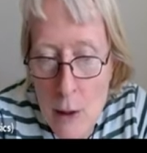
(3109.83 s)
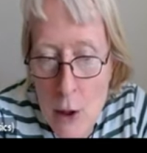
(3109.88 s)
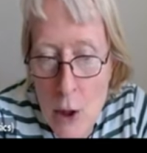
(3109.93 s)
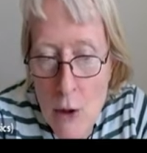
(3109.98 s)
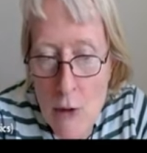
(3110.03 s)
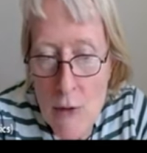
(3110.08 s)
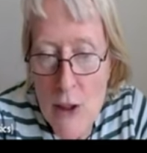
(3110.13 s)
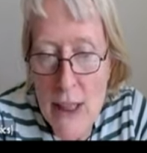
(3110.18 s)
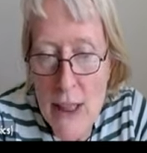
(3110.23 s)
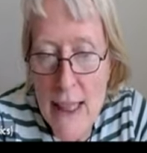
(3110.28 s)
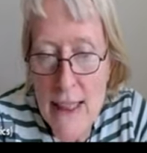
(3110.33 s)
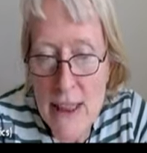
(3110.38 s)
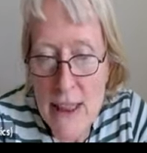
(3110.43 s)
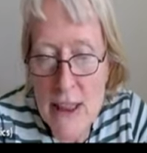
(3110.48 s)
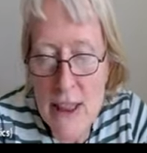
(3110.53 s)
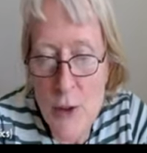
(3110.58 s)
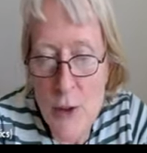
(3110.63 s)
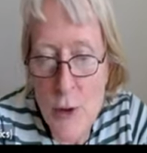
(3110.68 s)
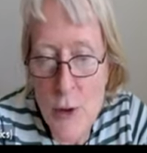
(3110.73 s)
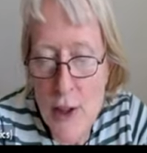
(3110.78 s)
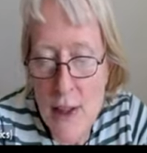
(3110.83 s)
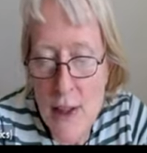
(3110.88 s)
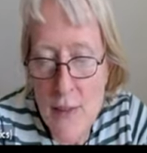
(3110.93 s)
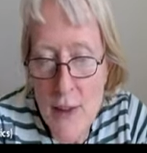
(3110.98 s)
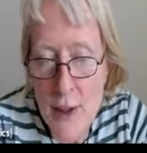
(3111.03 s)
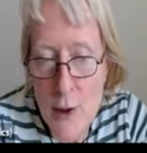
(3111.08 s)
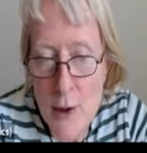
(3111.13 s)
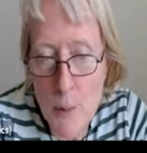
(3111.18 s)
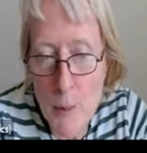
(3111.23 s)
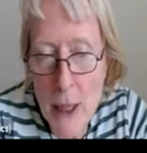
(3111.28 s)
correlations here,
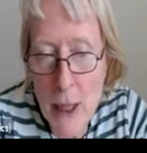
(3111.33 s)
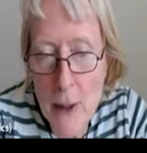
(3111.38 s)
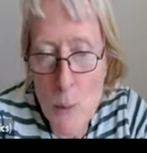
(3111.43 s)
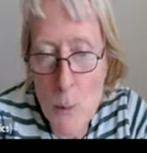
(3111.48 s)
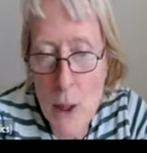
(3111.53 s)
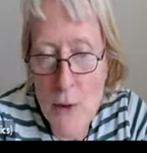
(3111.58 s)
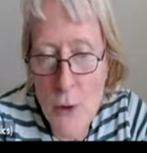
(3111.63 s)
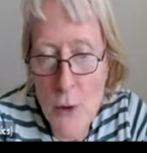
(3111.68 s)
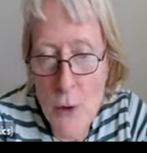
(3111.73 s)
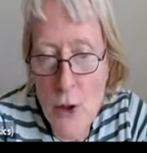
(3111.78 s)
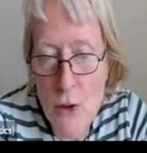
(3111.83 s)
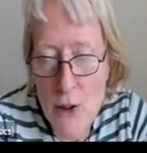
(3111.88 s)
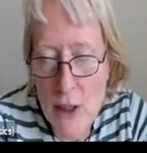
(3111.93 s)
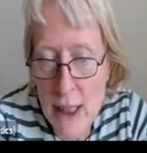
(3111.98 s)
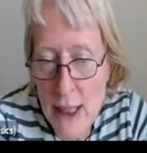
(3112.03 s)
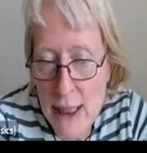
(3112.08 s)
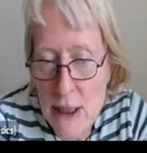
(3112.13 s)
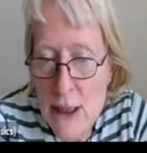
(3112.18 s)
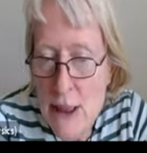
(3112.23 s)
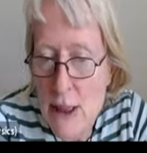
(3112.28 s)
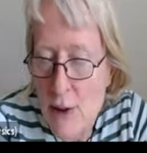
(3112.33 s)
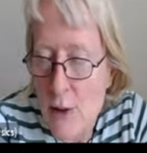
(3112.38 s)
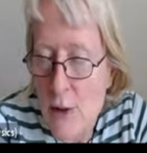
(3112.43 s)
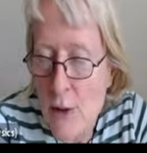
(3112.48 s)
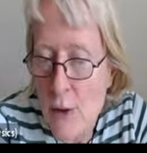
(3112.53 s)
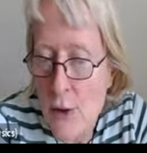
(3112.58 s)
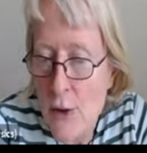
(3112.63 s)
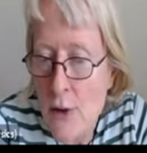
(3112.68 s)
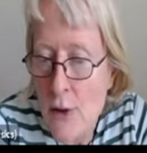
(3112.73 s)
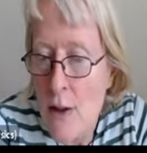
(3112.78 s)
these pairwise
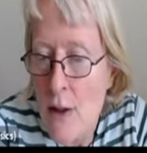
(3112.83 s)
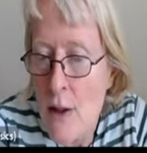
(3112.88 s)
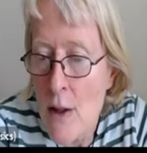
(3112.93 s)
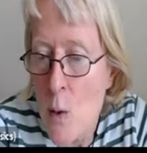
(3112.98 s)
correlations,